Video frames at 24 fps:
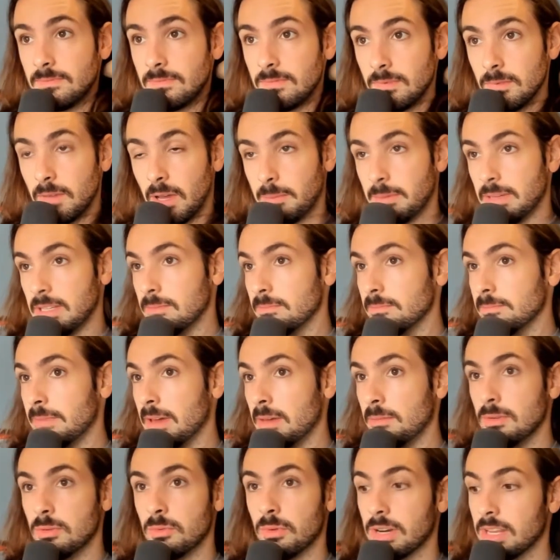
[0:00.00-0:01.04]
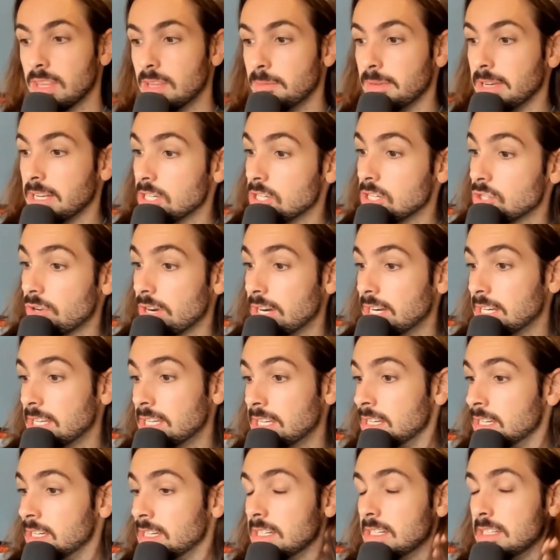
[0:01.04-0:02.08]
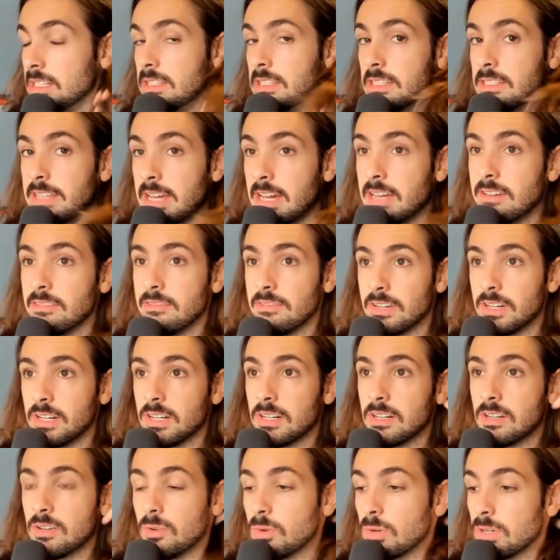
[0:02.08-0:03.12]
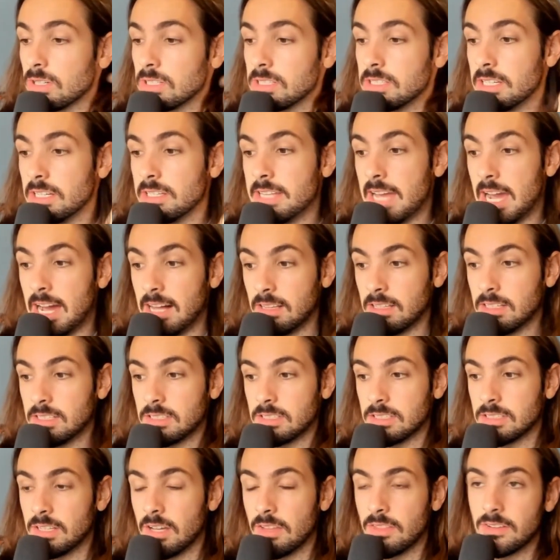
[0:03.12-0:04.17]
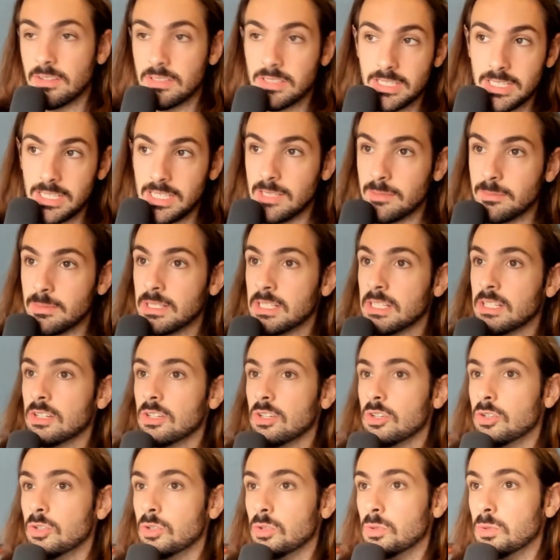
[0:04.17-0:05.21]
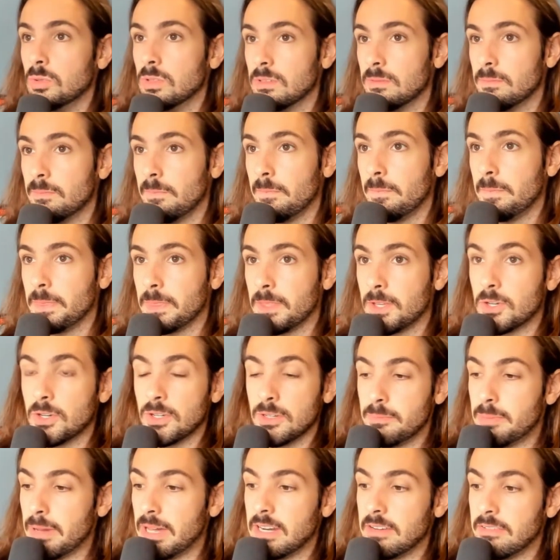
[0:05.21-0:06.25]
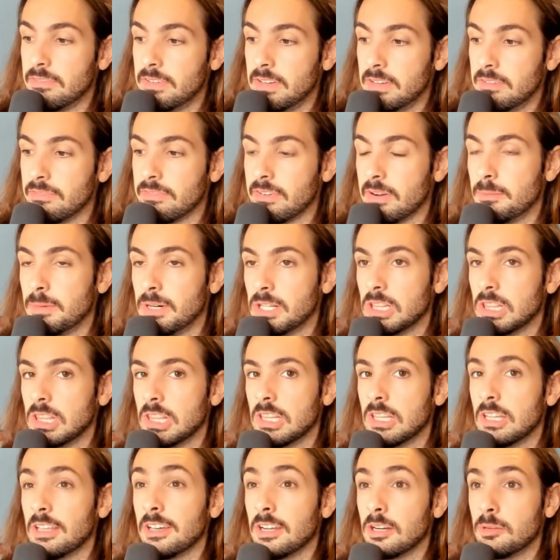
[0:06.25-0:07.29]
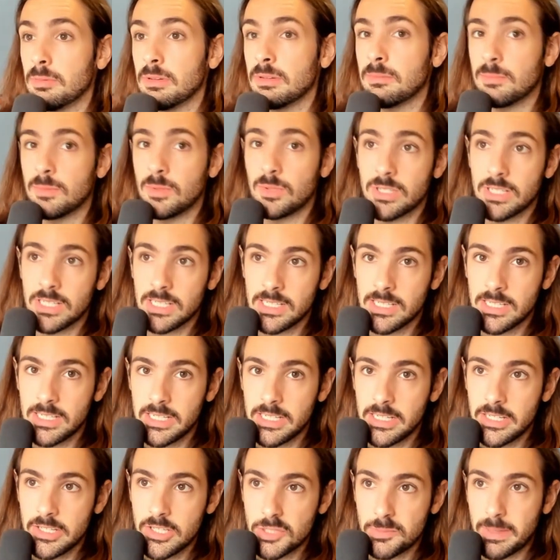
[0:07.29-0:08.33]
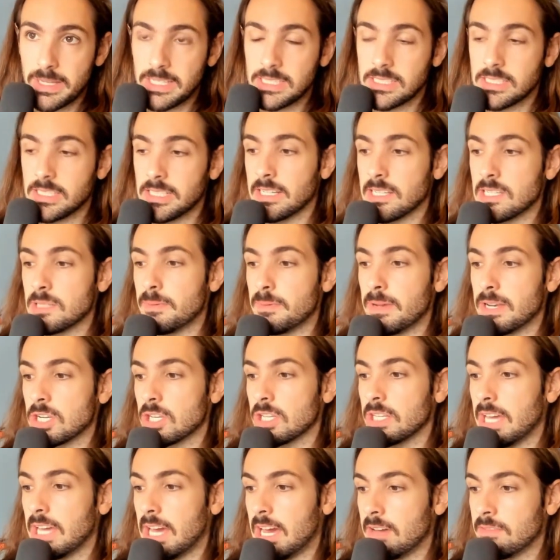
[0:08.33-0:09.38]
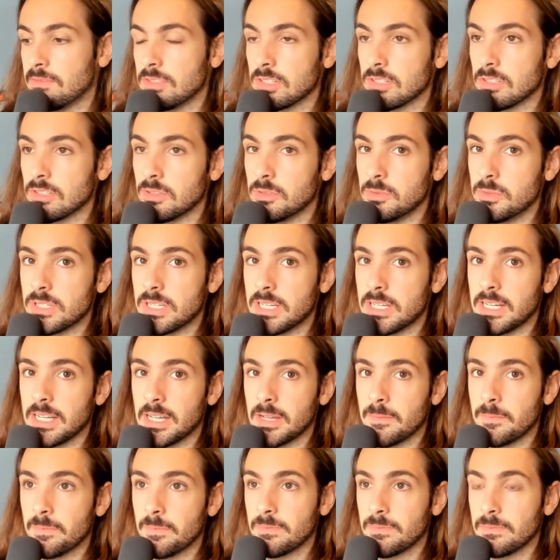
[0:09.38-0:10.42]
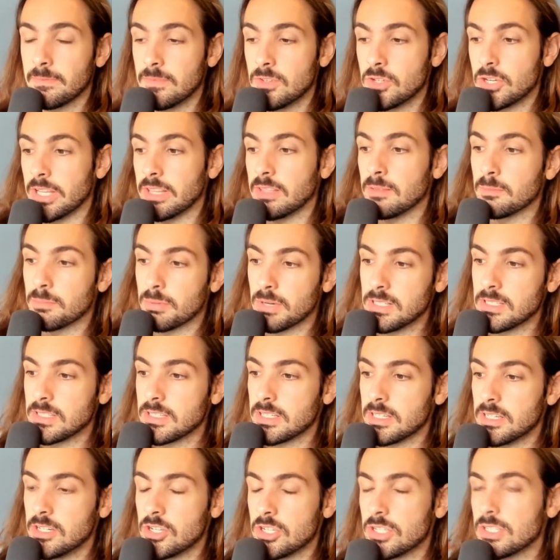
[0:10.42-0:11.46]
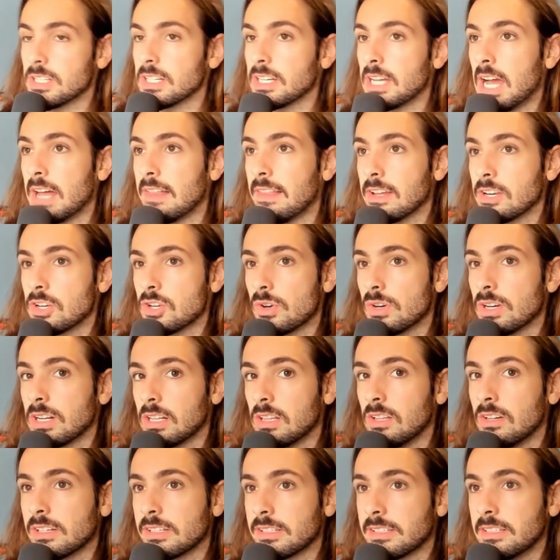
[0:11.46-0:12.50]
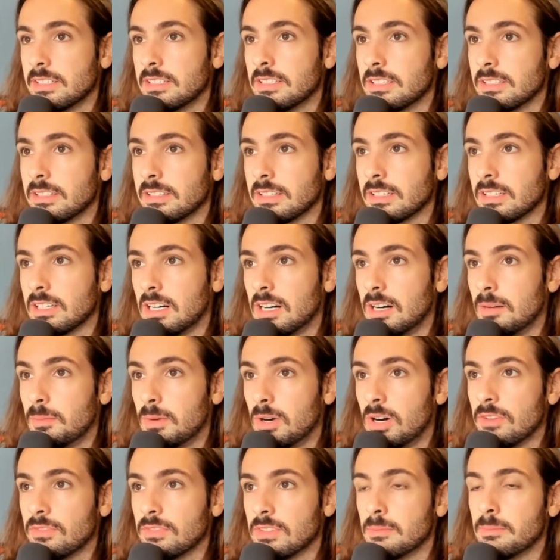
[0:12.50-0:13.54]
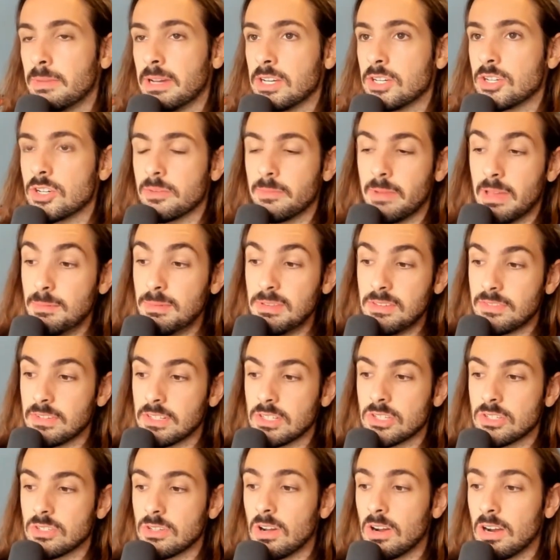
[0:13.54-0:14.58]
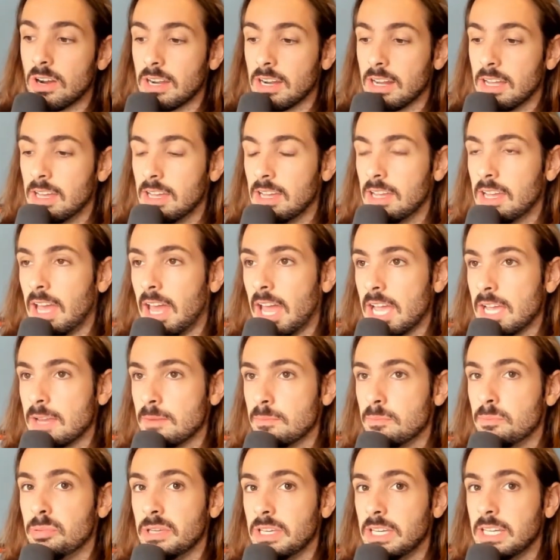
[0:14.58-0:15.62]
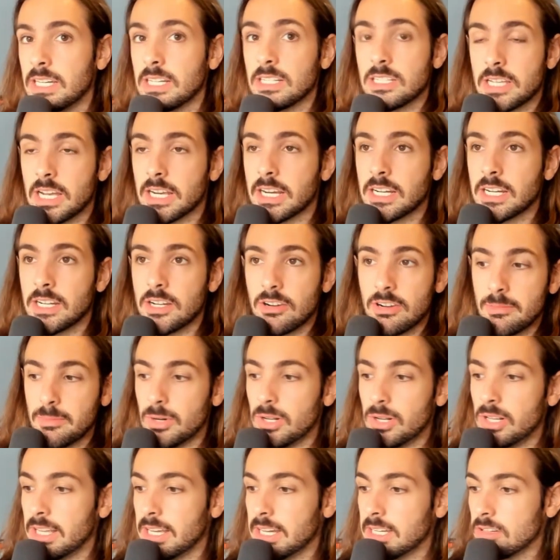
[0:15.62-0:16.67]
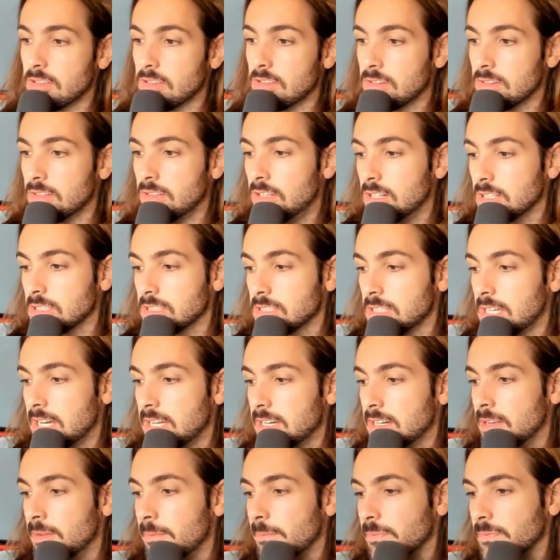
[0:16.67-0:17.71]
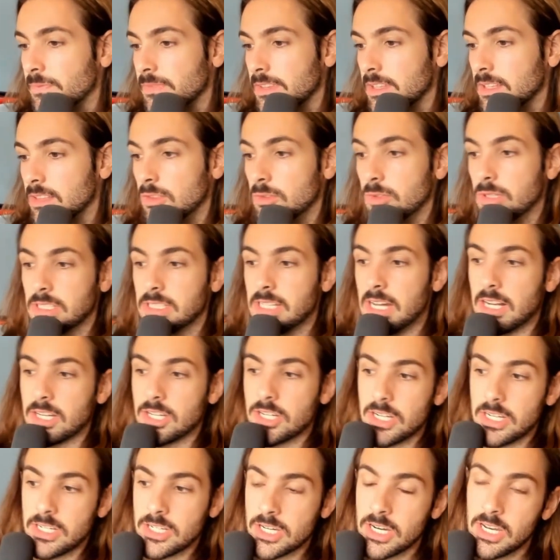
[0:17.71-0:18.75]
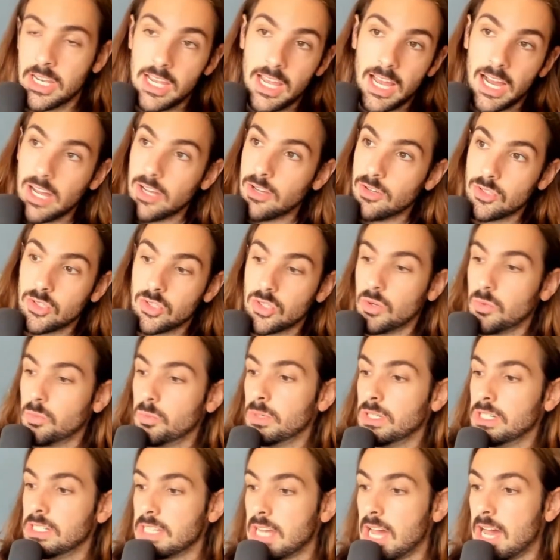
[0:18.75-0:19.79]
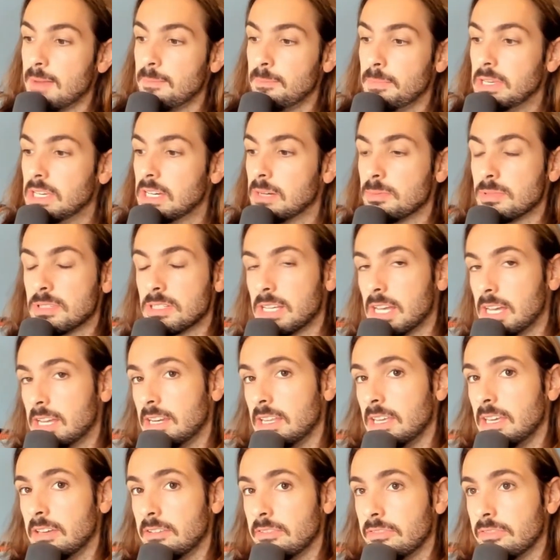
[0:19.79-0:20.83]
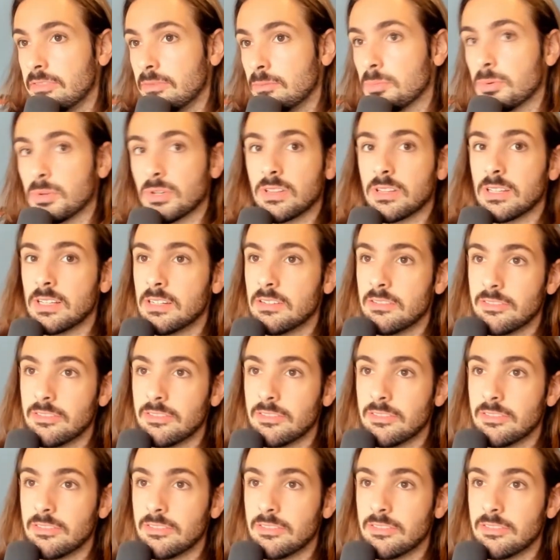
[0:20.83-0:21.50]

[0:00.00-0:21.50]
I mean, maybe one of them gets traded to Denver or to Dallas, another team who could benefit from a little bit more spacing, especially after losing Jalen Brunson. Just a guy like Jordan Clarkson to come off the bench or maybe even start and be a secondary ball handler alongside Luka Doncic. I also would not be upset if Brooklyn